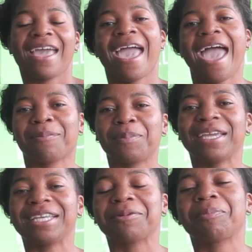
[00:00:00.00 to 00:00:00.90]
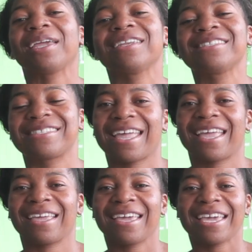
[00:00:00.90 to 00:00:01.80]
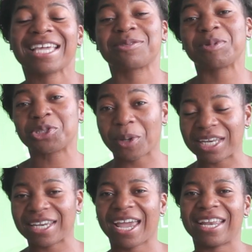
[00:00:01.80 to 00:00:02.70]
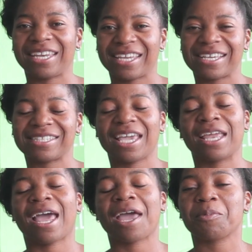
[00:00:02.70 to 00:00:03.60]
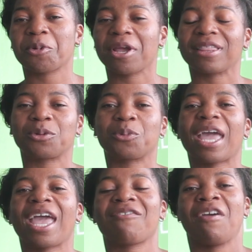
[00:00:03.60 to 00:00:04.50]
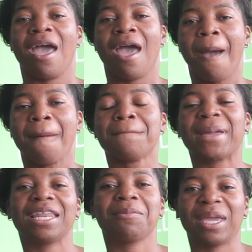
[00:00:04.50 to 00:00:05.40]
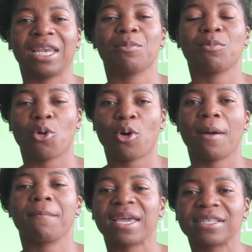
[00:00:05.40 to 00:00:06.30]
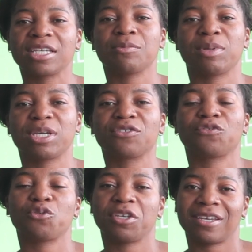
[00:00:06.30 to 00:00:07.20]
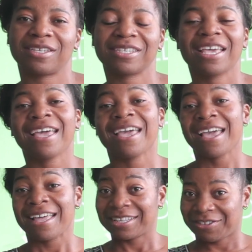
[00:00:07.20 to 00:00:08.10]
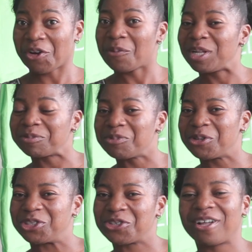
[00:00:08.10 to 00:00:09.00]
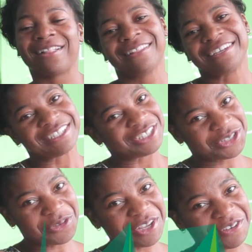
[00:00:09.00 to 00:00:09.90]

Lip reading: Happy Independence Day. It's been 29 years, and I pray that we have many, many more amazing, peaceful years. From Old Mutual, doing